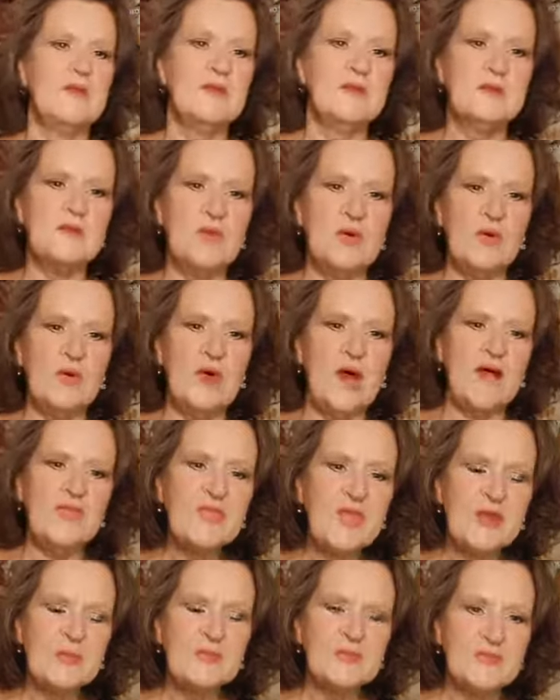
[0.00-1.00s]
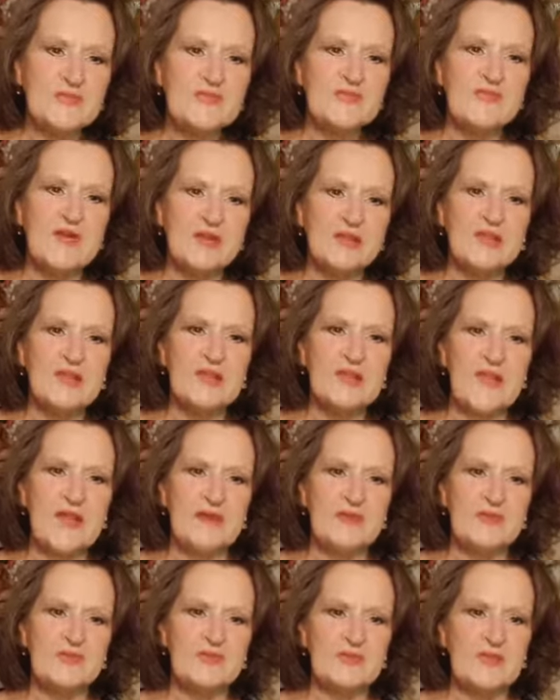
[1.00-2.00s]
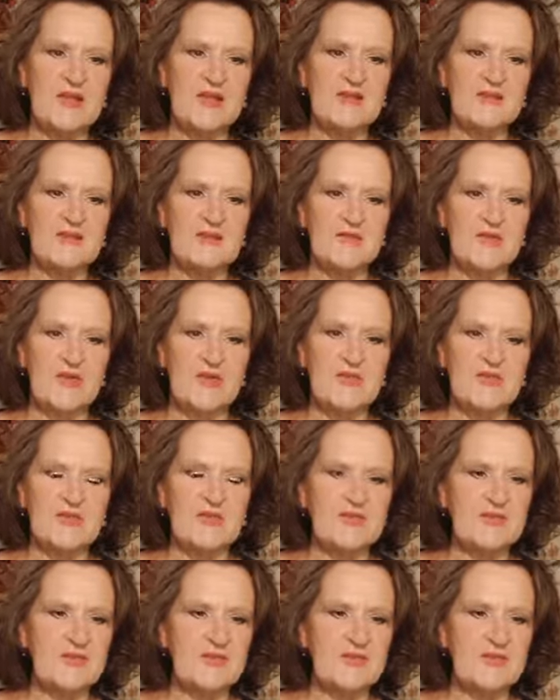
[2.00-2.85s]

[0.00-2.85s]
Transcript: So I thought it was a fun little exercise, the phrases.